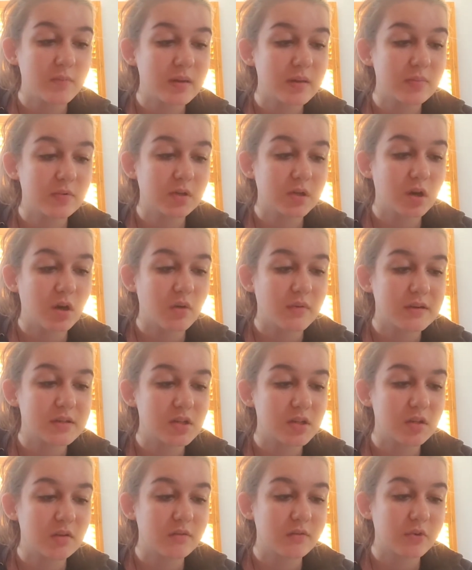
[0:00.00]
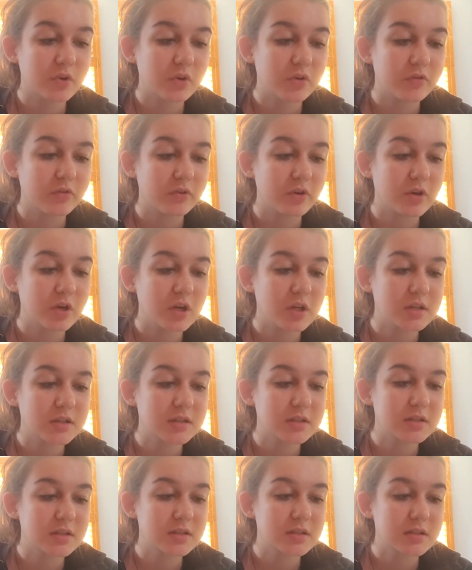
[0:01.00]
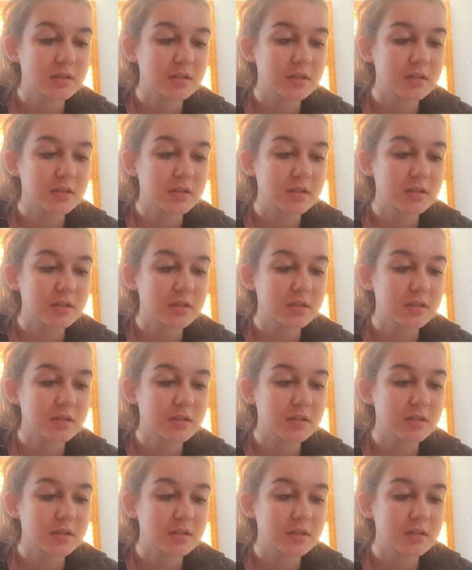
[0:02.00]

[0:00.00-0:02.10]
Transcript: People are always looking for overalls.